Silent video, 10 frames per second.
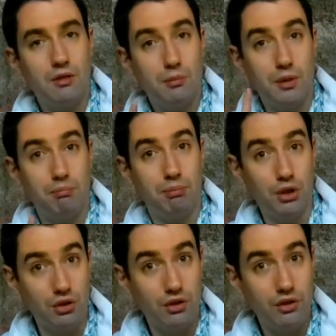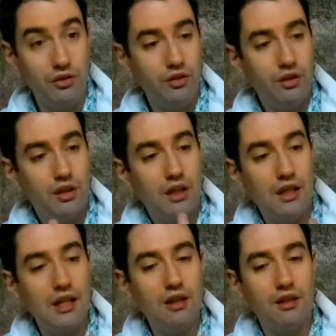But birds can
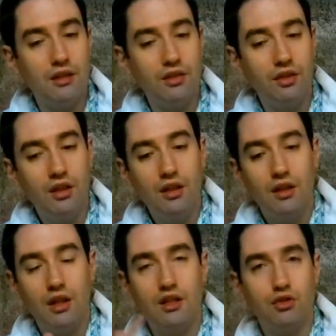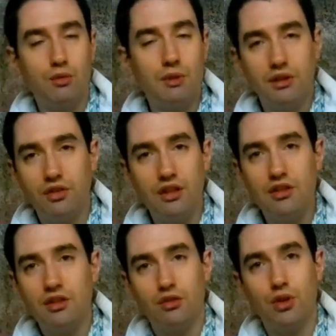eat this and distribute the seeds
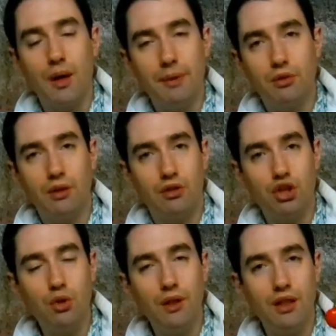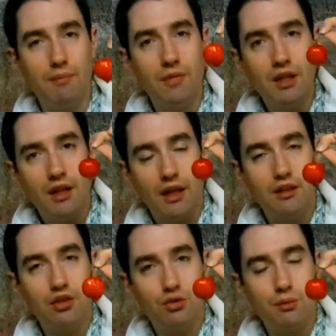in their droppings without chewing them and
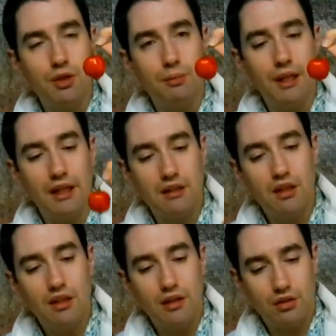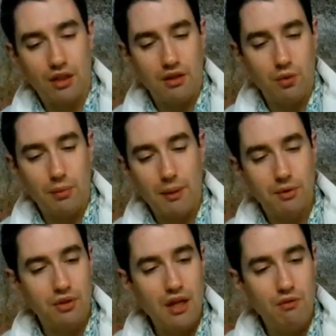distribute the plant. That's kind of where
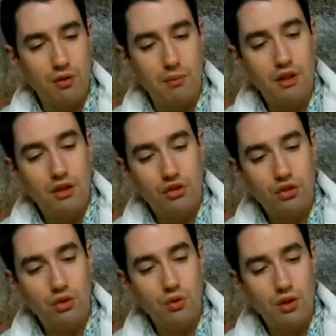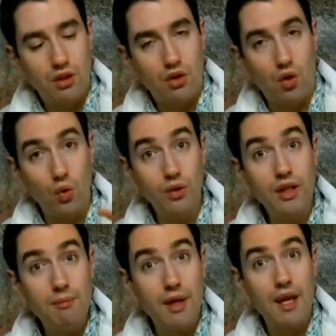peppers came from. So
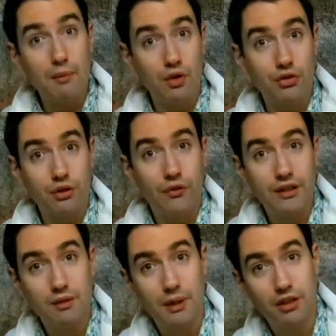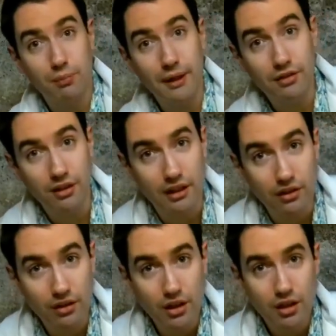only mammals are affected by the spiciness.